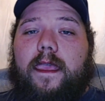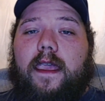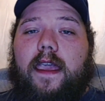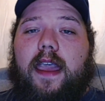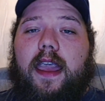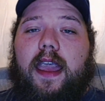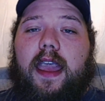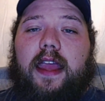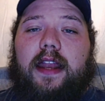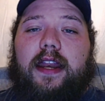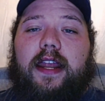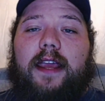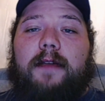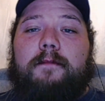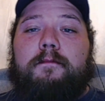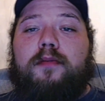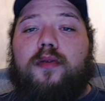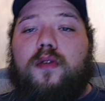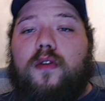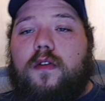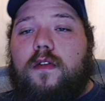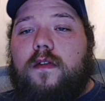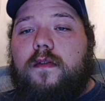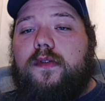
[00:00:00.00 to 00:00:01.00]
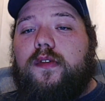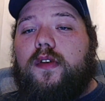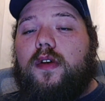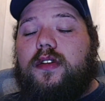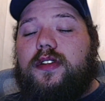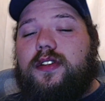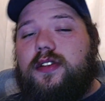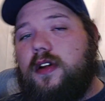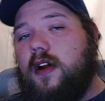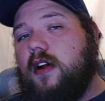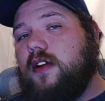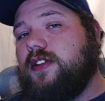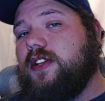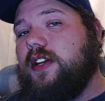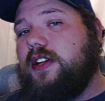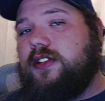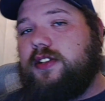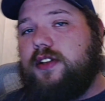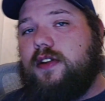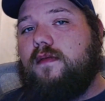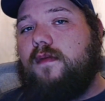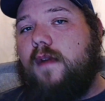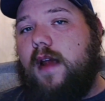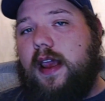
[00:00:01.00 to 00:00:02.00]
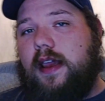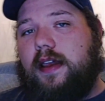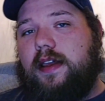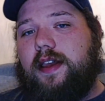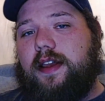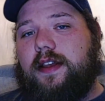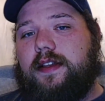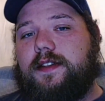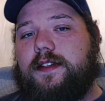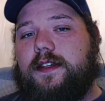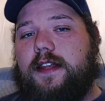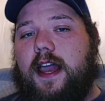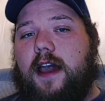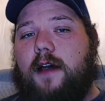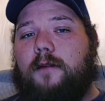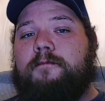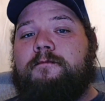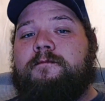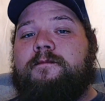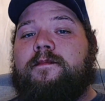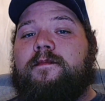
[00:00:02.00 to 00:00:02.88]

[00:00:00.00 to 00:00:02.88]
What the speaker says: and improve your search engine rankings. Now,